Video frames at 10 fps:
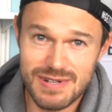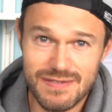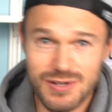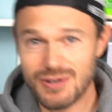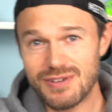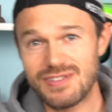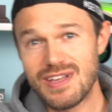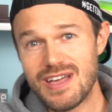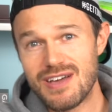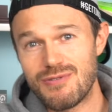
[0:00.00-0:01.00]
And of course,
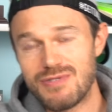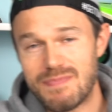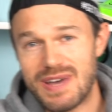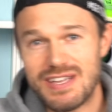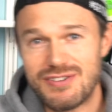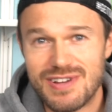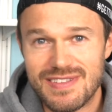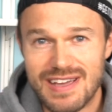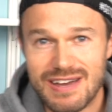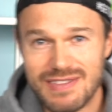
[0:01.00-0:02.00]
all the
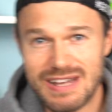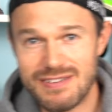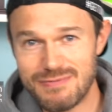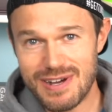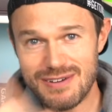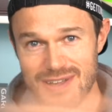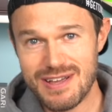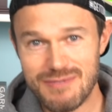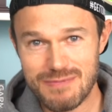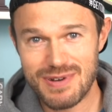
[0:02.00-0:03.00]
Patreons out there as well.
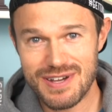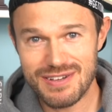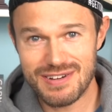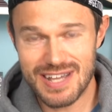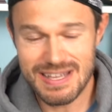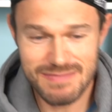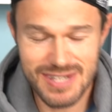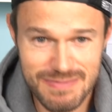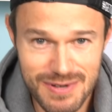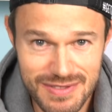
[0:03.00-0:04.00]
We'll put your names up